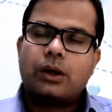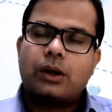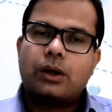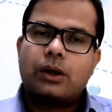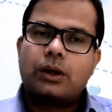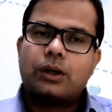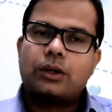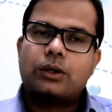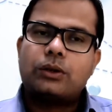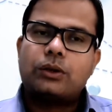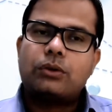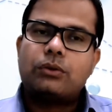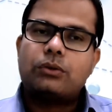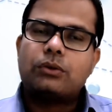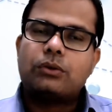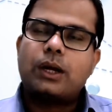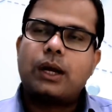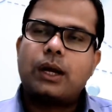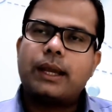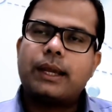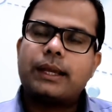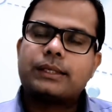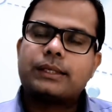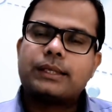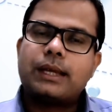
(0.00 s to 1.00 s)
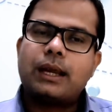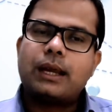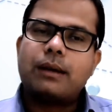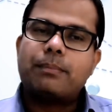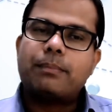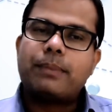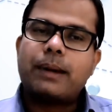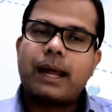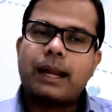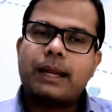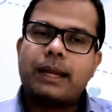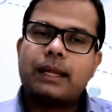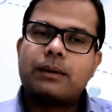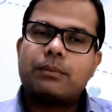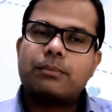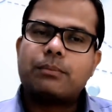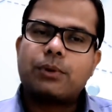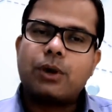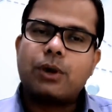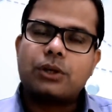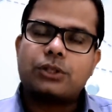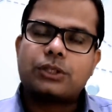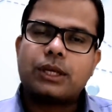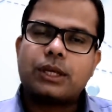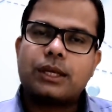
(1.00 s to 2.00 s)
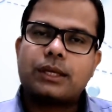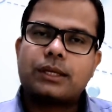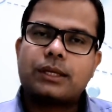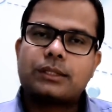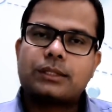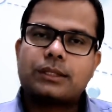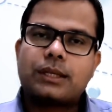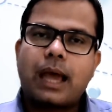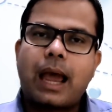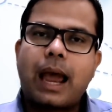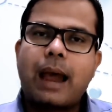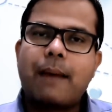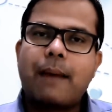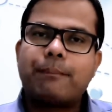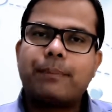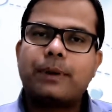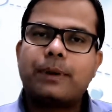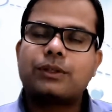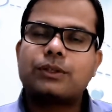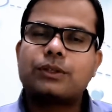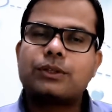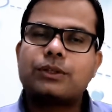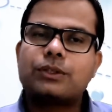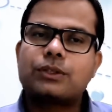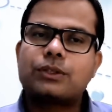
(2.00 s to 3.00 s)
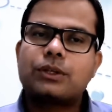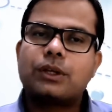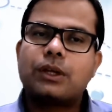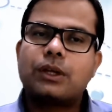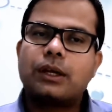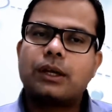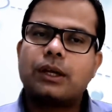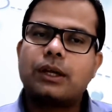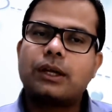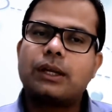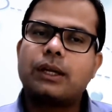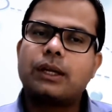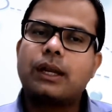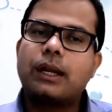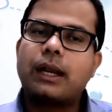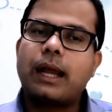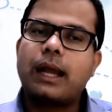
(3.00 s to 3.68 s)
You know, the HR planning process happens in an